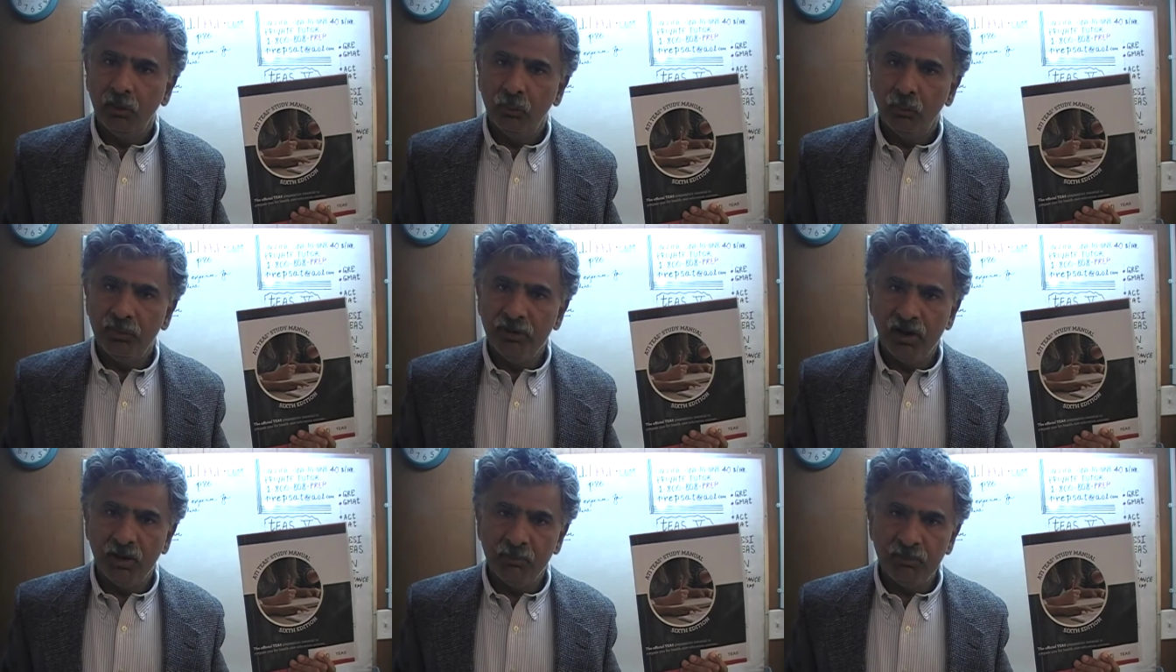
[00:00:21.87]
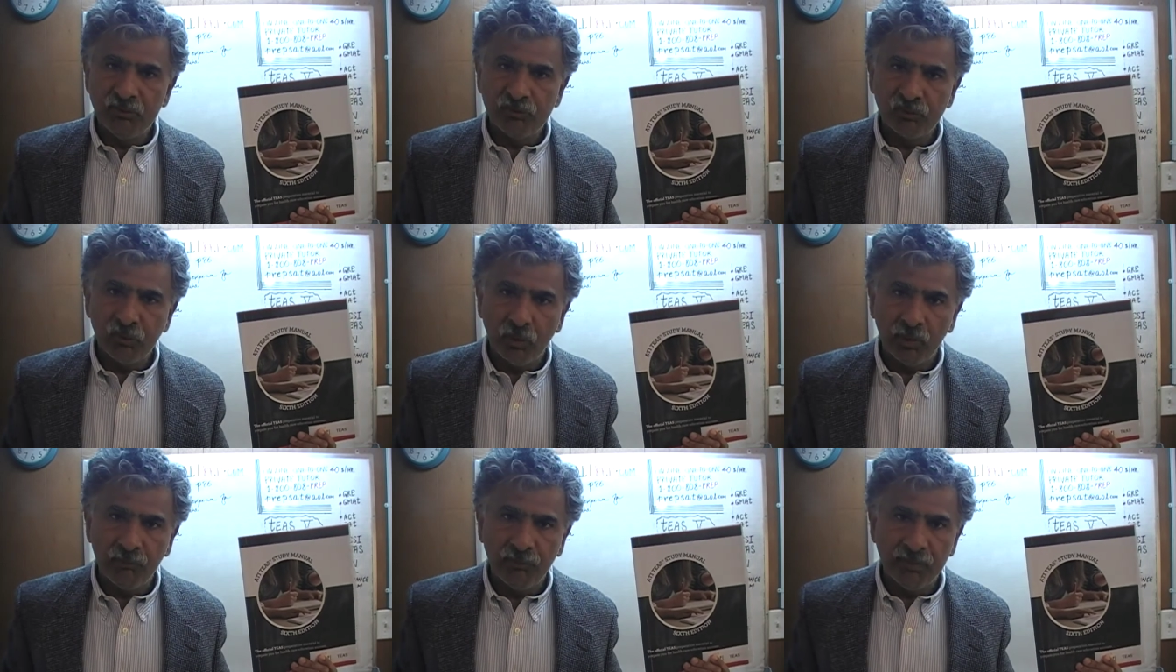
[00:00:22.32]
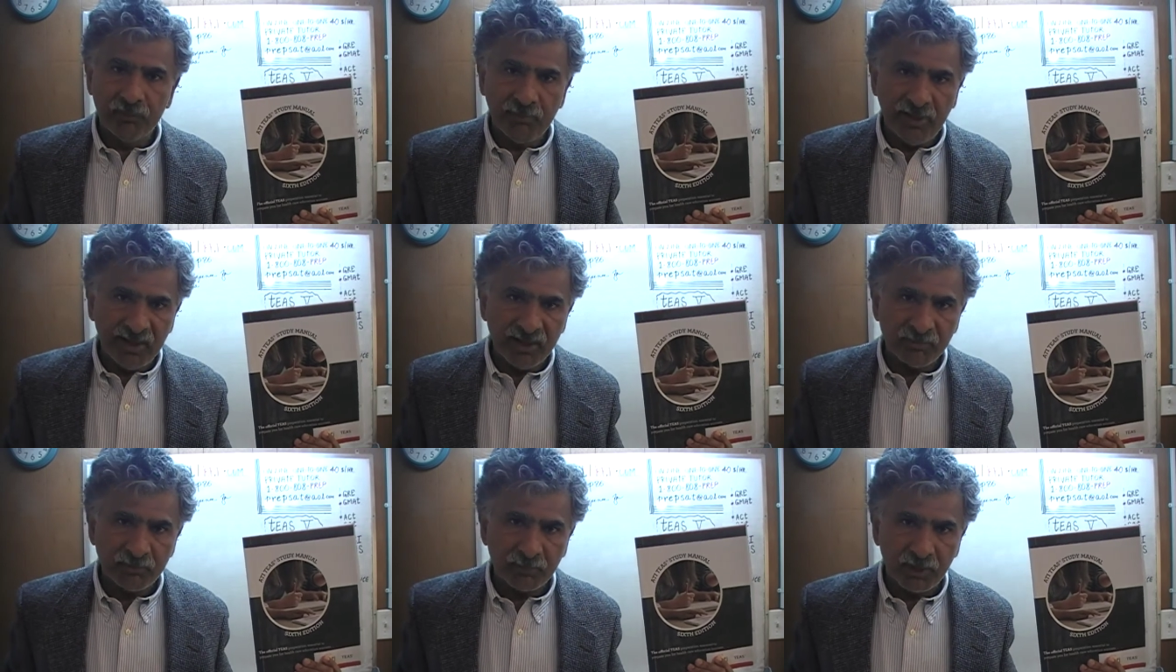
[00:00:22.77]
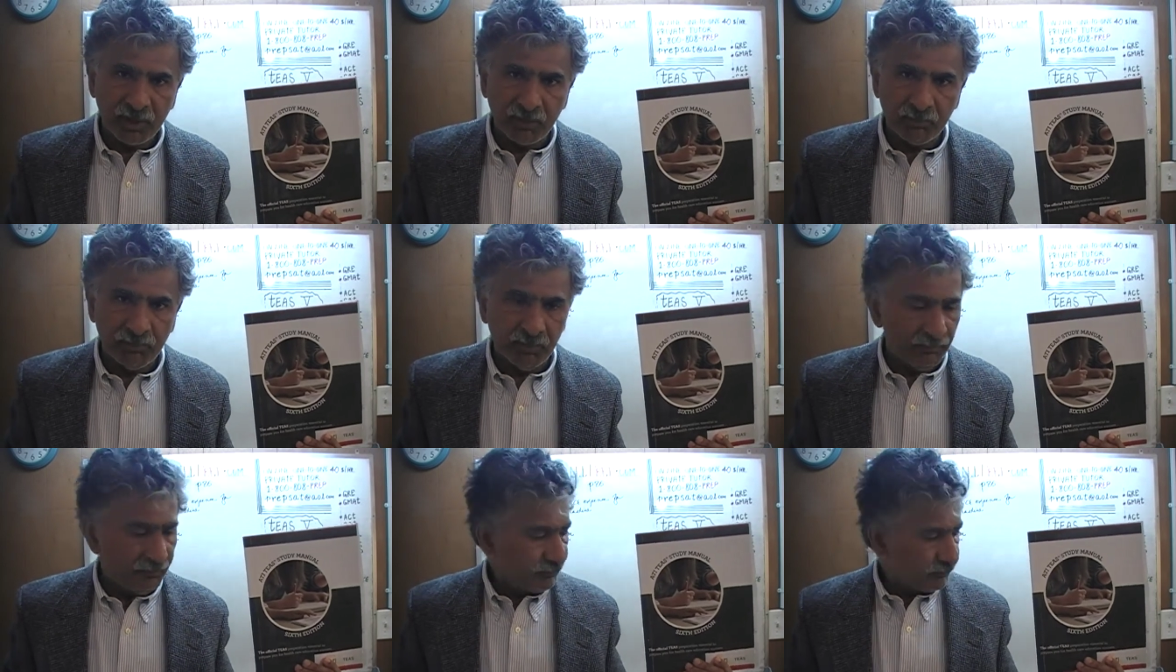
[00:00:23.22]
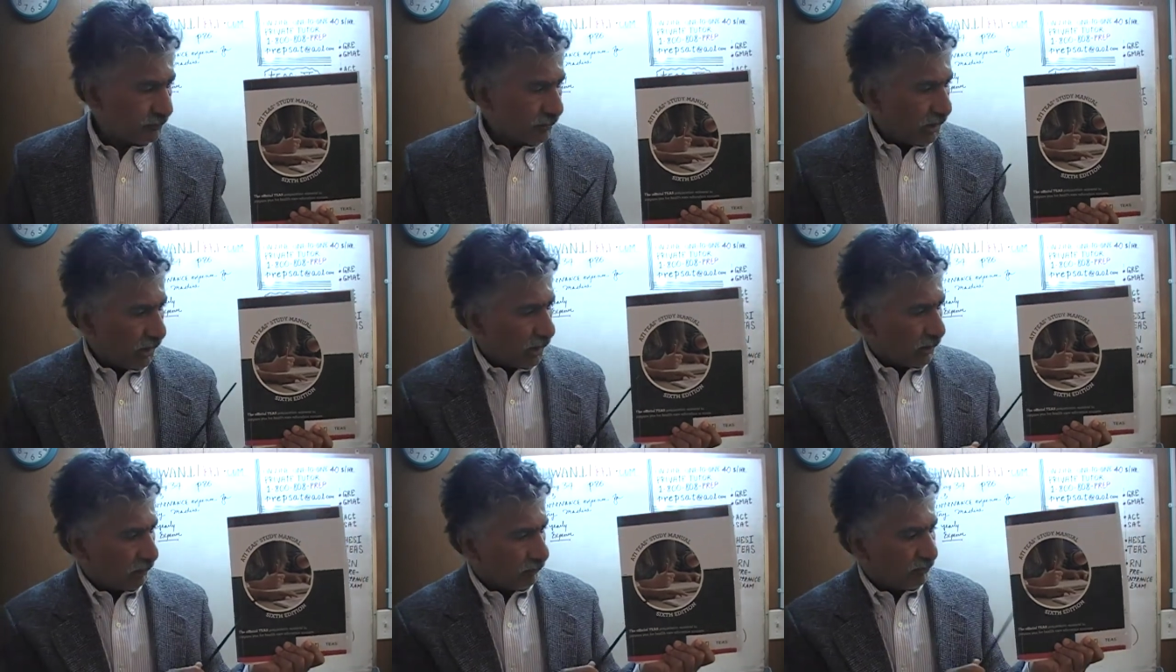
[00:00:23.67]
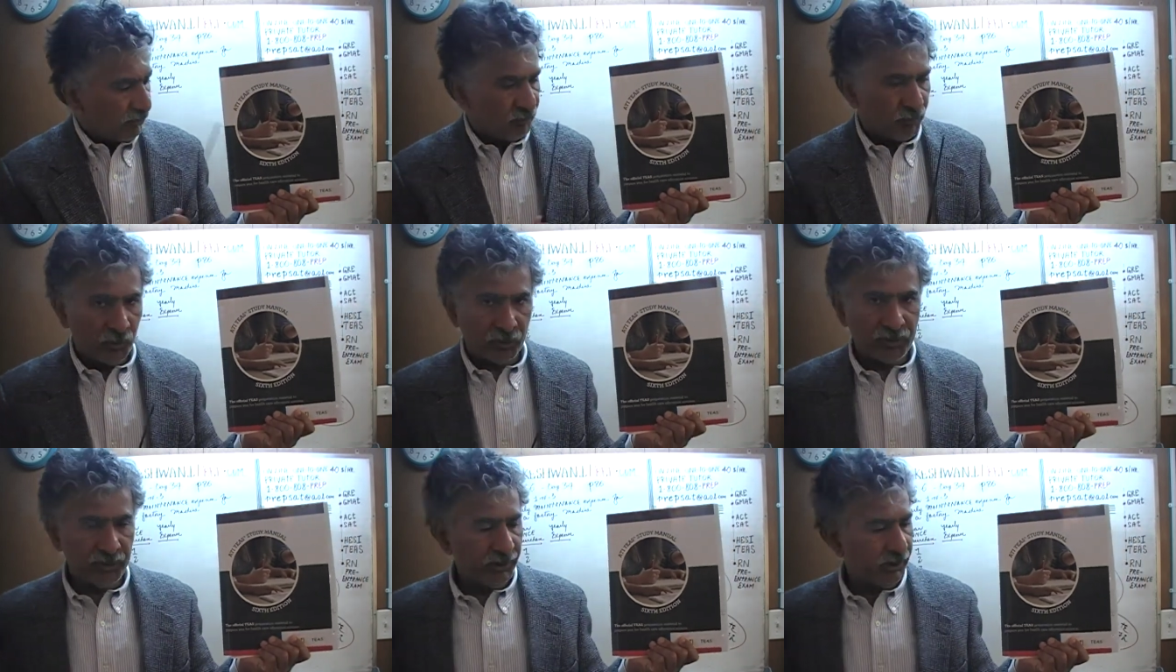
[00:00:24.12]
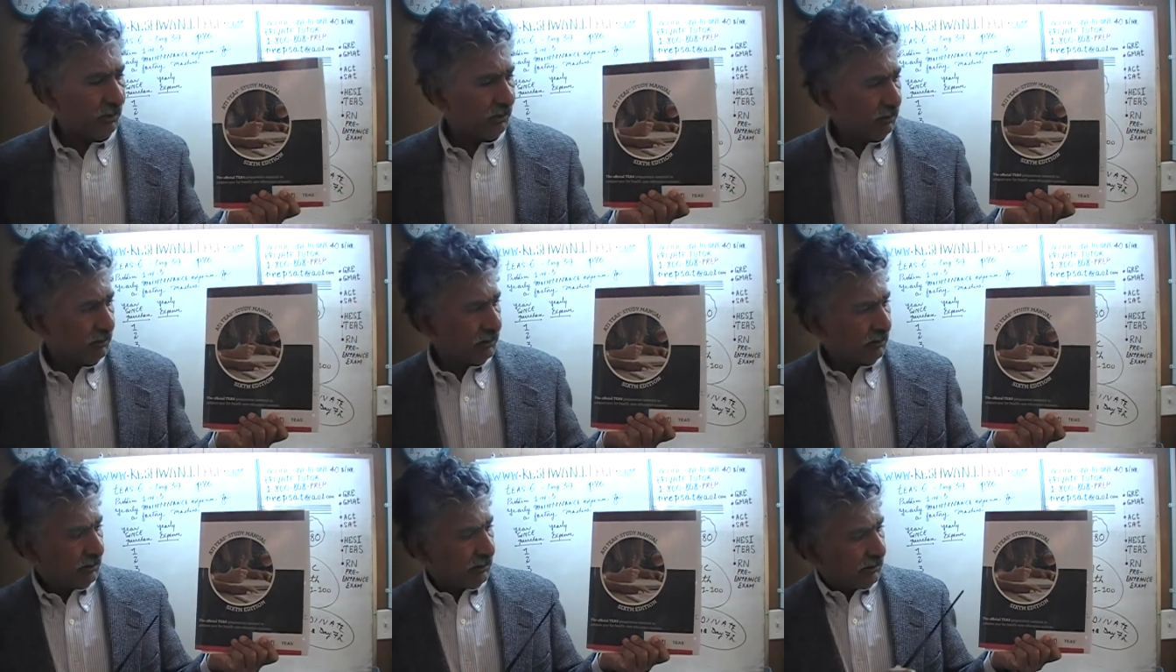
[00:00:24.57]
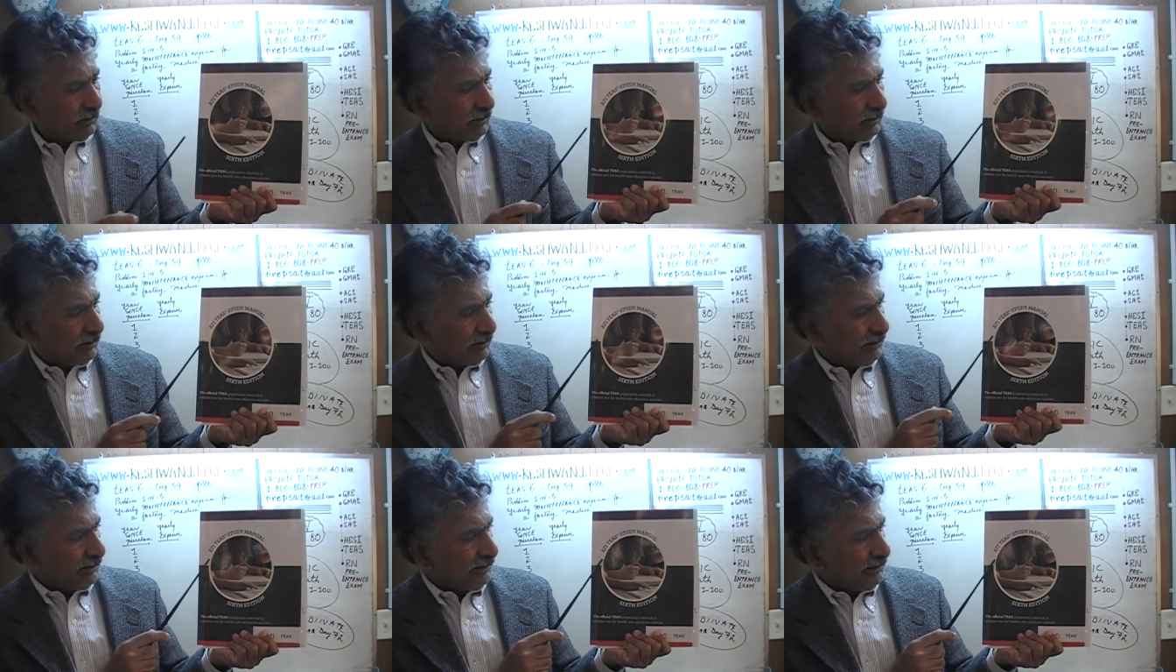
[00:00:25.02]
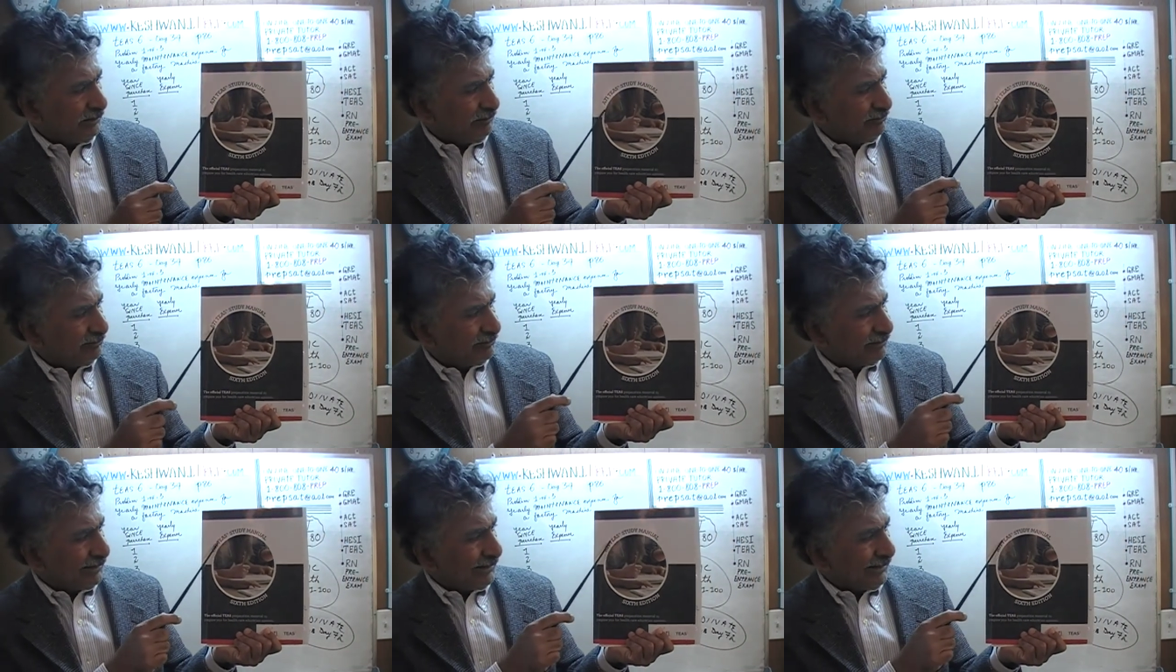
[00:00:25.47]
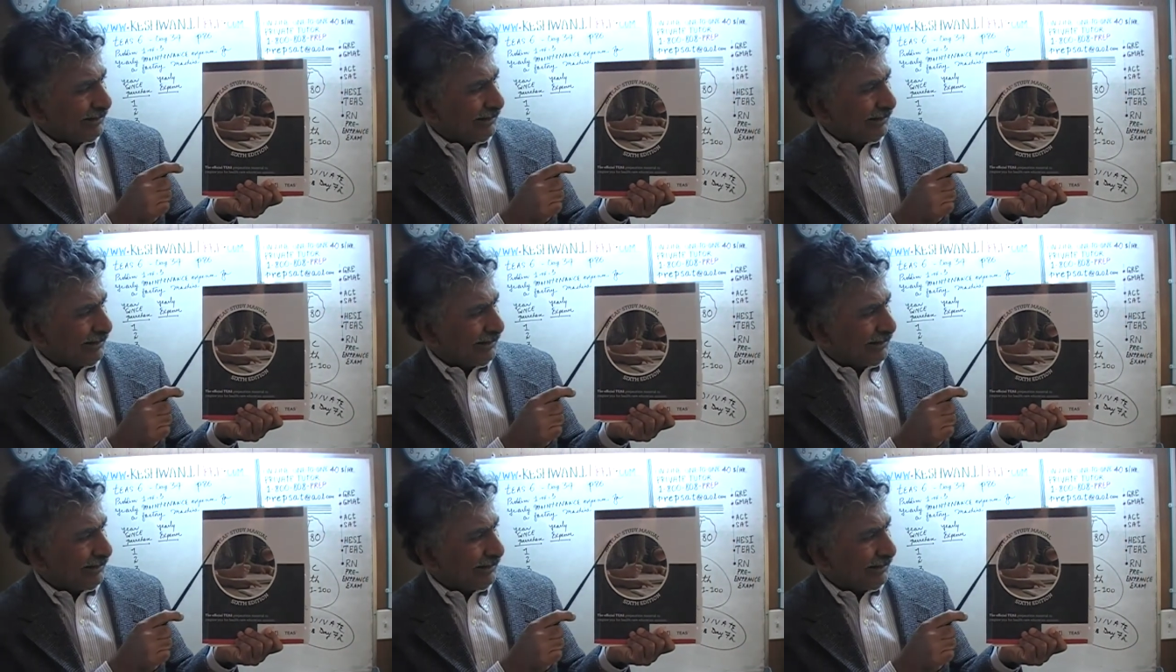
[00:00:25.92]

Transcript: We have been solving math problems out of this book here, T E A S